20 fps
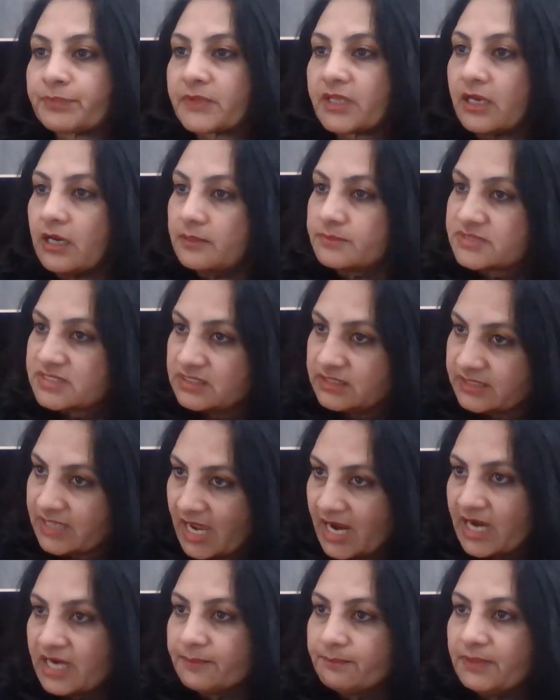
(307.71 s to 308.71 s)
comes in
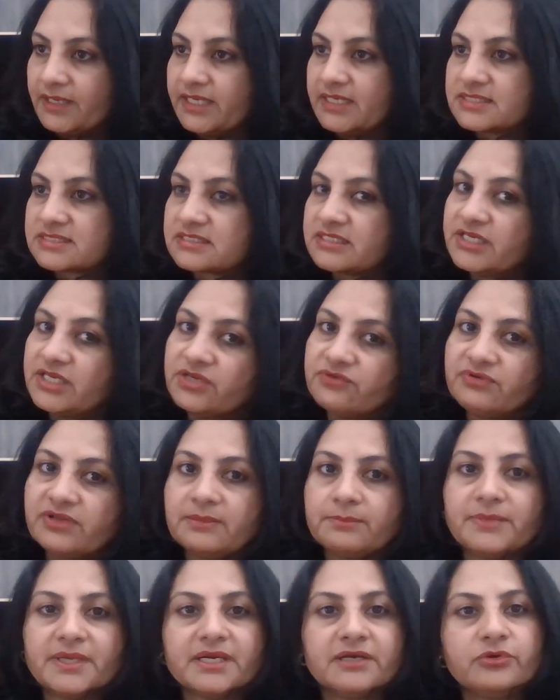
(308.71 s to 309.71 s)
that place, he will
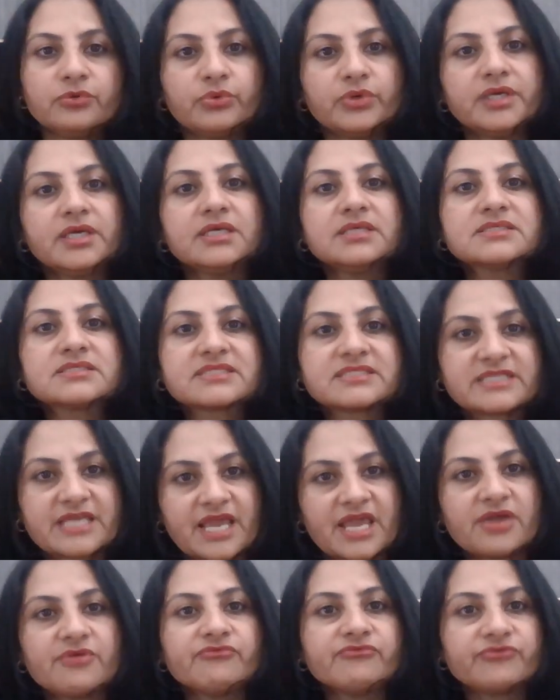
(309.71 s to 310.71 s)
be doing
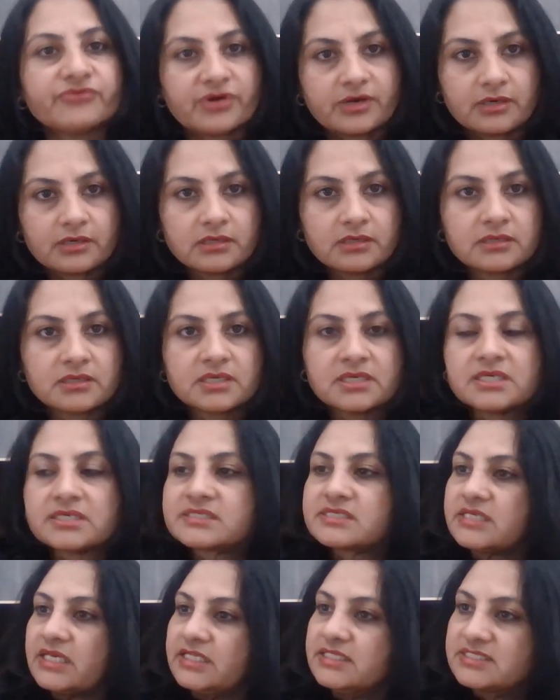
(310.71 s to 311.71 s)
same work
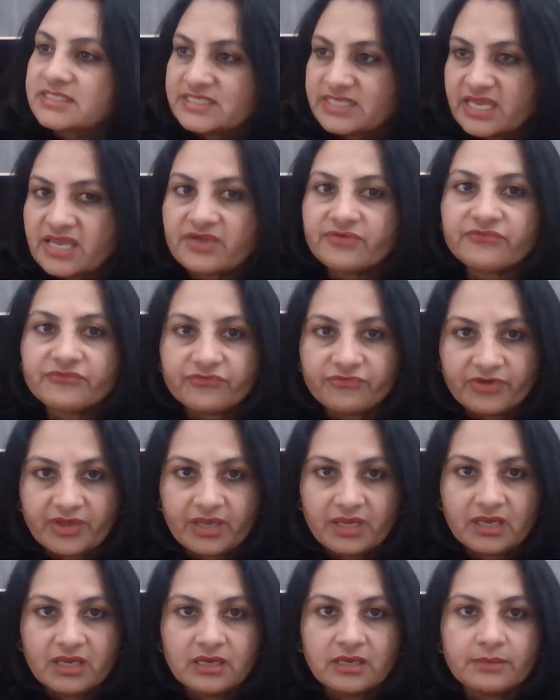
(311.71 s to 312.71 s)
in same
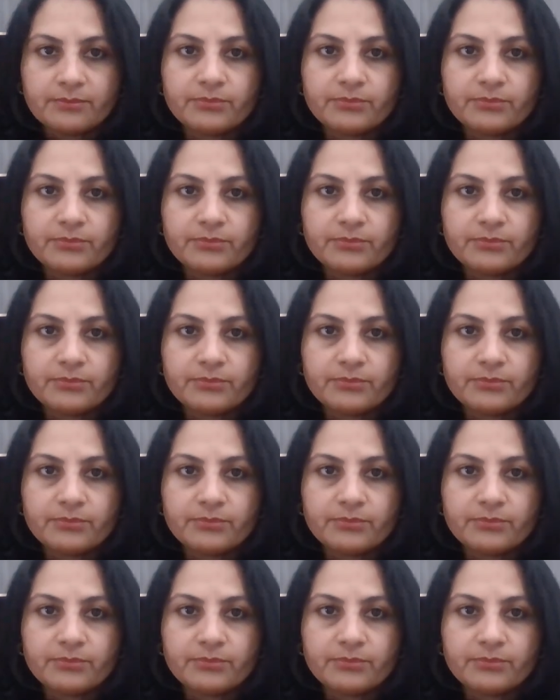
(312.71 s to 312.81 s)
way,